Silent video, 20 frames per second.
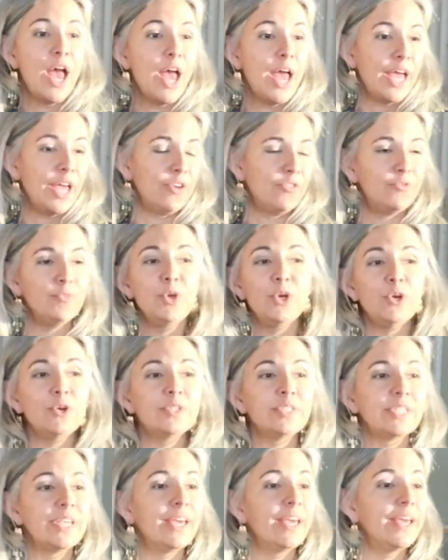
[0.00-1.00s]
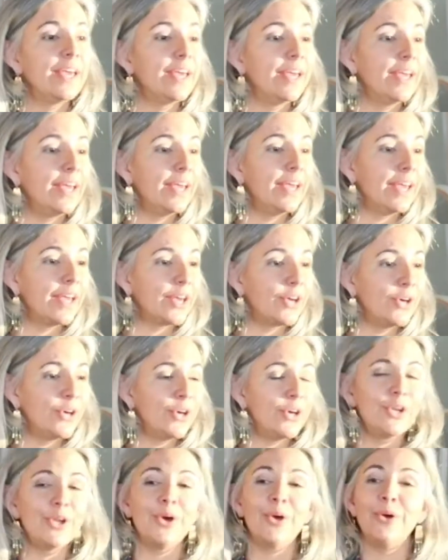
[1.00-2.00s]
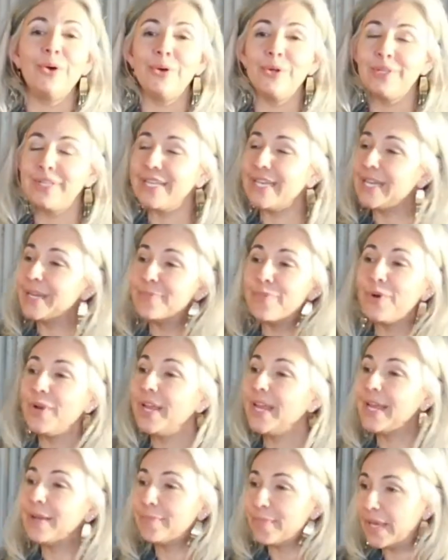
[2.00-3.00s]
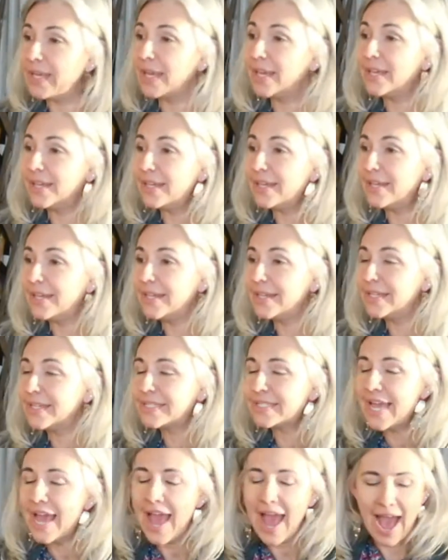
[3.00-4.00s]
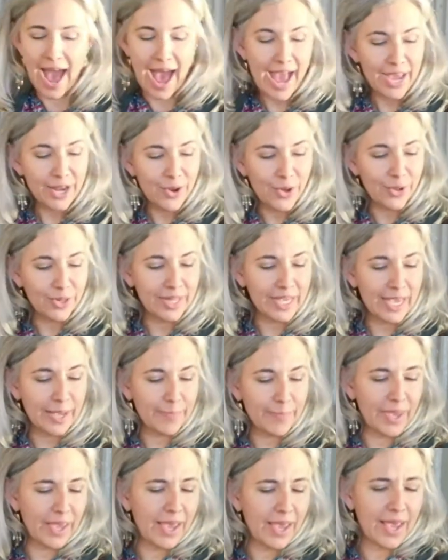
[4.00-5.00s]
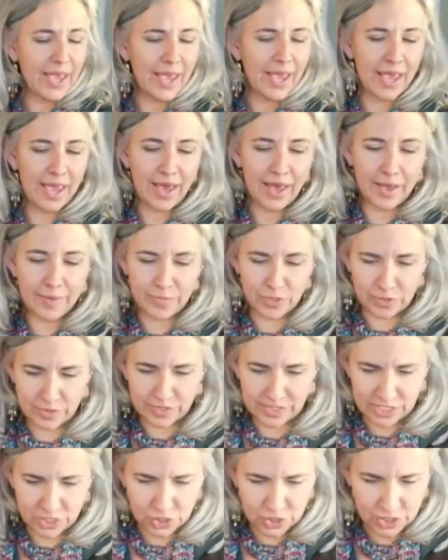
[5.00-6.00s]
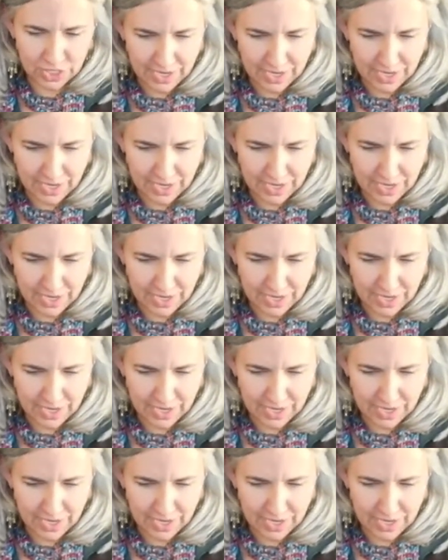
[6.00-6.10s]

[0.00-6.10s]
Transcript: If music could only bring peace, I'd only be a musician.